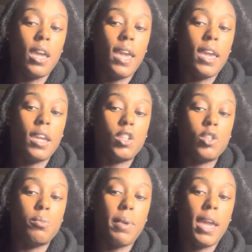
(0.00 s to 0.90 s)
and
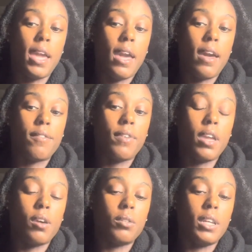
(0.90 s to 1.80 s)
you may have
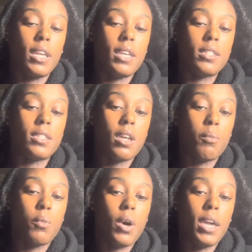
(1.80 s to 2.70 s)
healed it in
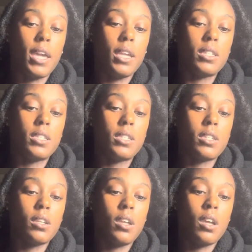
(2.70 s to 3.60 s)
some ways,
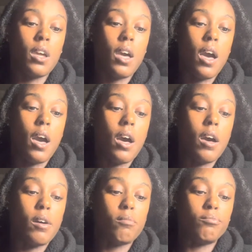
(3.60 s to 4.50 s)

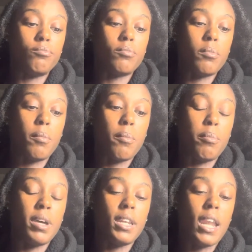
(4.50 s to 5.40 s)

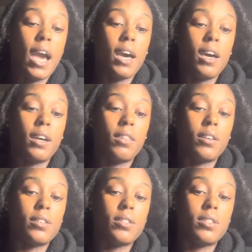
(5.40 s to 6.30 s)
but not
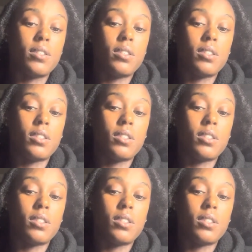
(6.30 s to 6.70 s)
others.